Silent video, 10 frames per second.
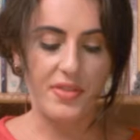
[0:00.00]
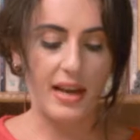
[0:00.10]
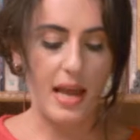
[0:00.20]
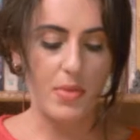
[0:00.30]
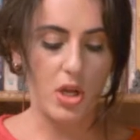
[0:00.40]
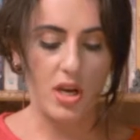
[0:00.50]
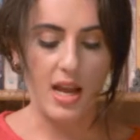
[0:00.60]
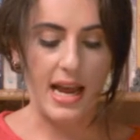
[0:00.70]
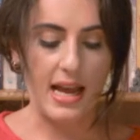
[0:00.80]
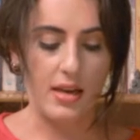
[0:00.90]
The lemon
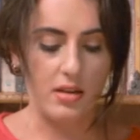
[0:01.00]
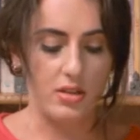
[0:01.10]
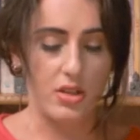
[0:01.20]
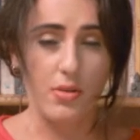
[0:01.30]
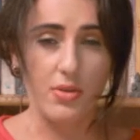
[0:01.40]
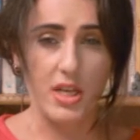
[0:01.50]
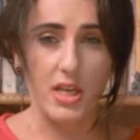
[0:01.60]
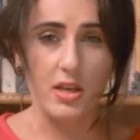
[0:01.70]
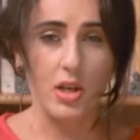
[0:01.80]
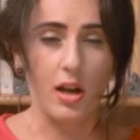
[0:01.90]
and
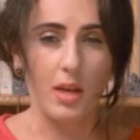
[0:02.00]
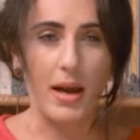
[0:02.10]
the garlic